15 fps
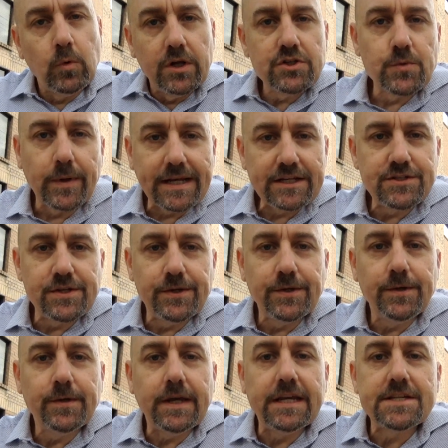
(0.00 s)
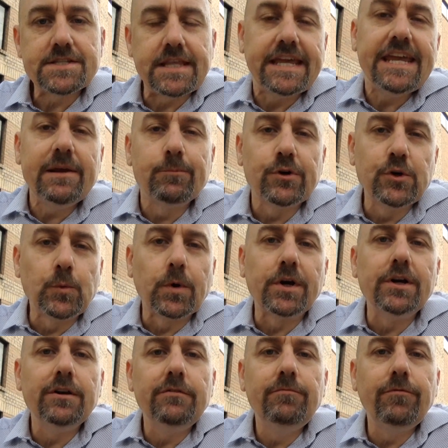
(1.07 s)
122 is the Hebrew
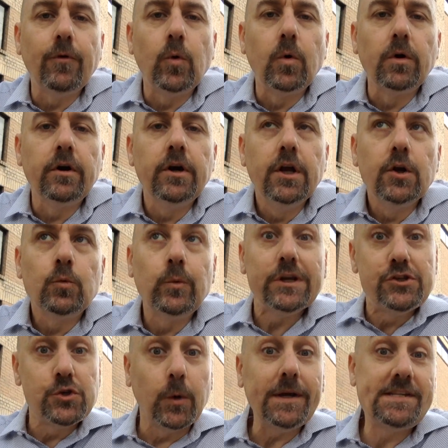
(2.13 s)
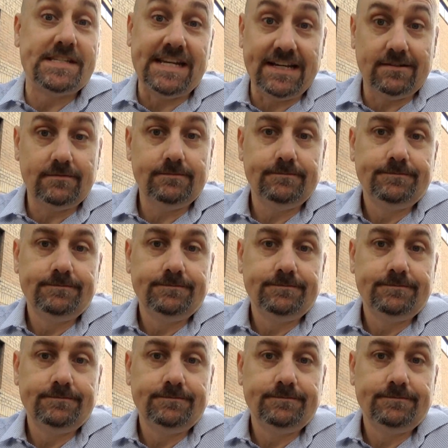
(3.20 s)
word for rejoicing.